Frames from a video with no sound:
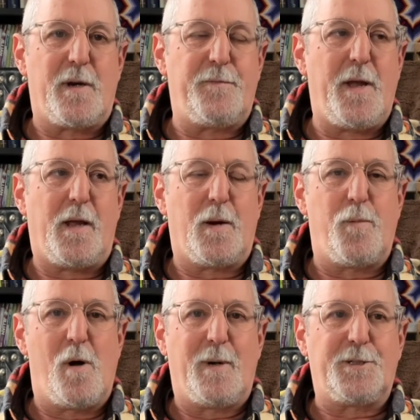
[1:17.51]
I've taken it
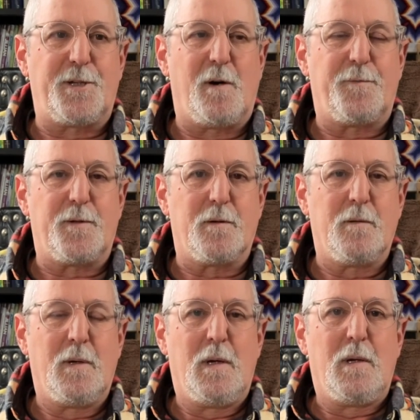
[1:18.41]
upon myself
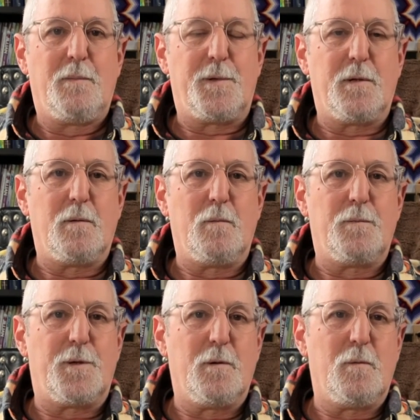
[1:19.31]

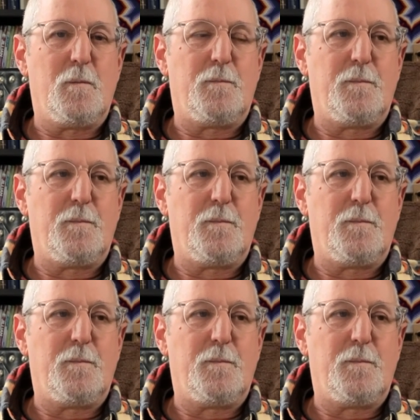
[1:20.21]
to